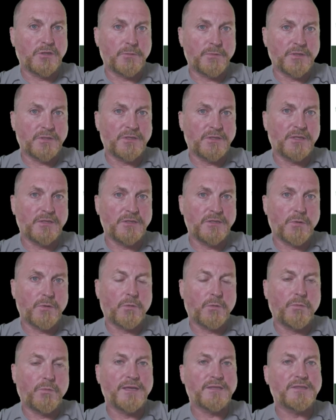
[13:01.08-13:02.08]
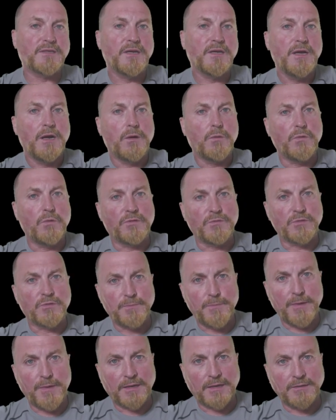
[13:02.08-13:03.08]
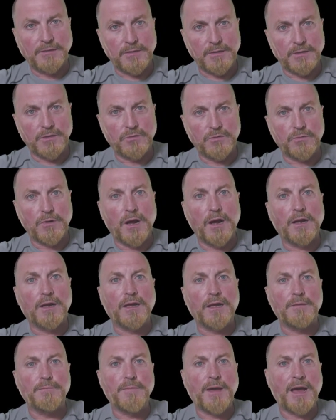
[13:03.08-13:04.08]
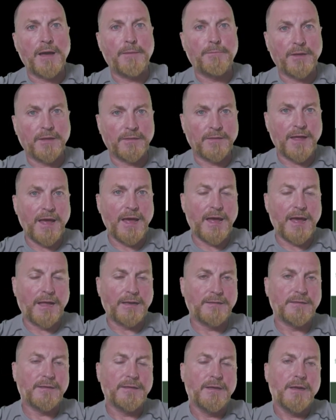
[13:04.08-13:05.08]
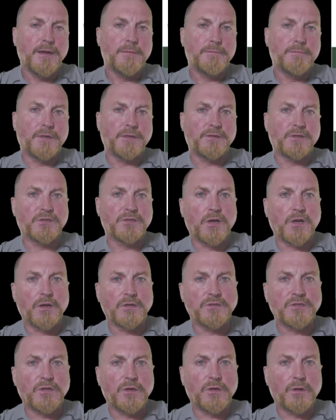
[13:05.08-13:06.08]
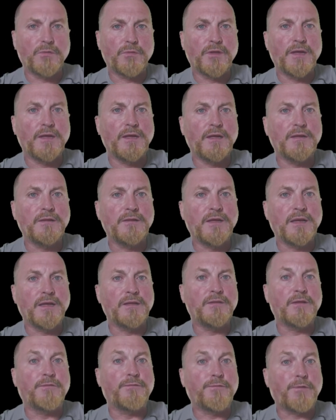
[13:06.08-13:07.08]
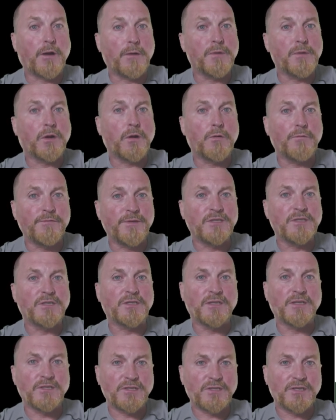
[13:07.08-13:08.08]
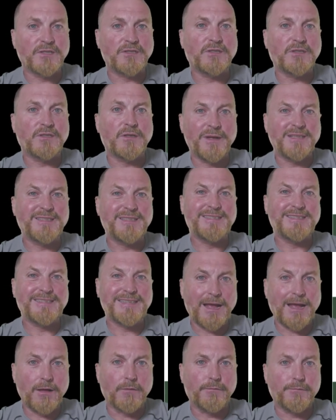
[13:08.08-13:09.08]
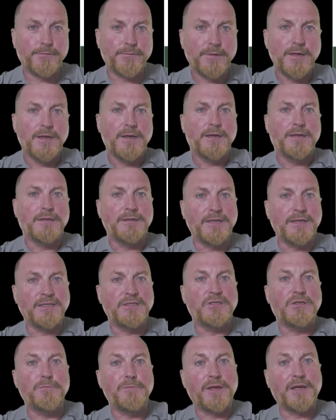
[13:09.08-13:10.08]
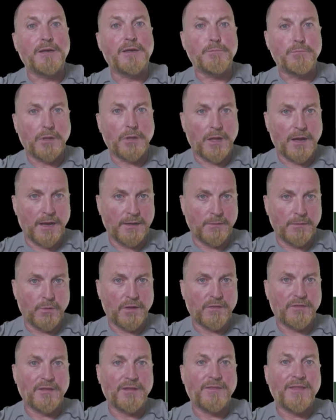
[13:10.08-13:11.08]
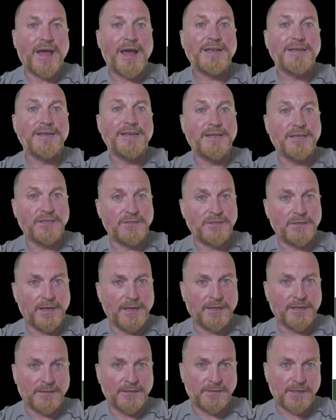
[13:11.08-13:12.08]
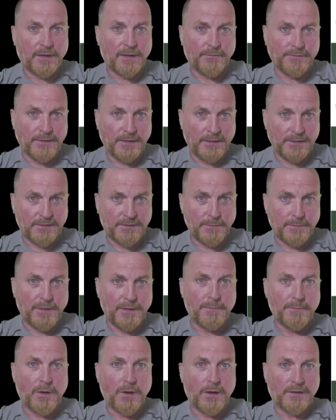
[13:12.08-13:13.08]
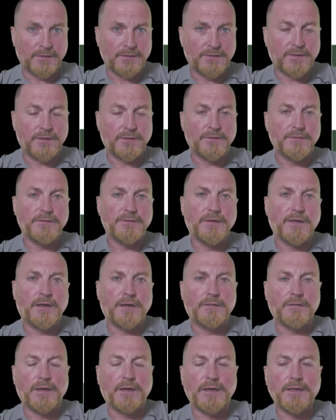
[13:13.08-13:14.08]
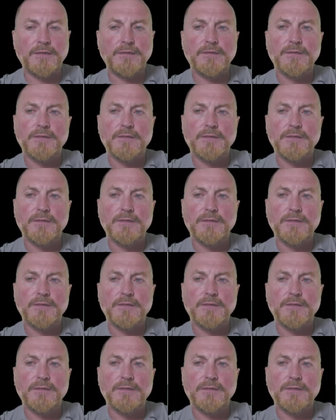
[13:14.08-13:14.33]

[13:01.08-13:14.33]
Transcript: the residual risk with respect to the drug and mapping that, but there's also the pharmacovigilance system itself needs to be complied with, and that in itself needs to be monitored, all right?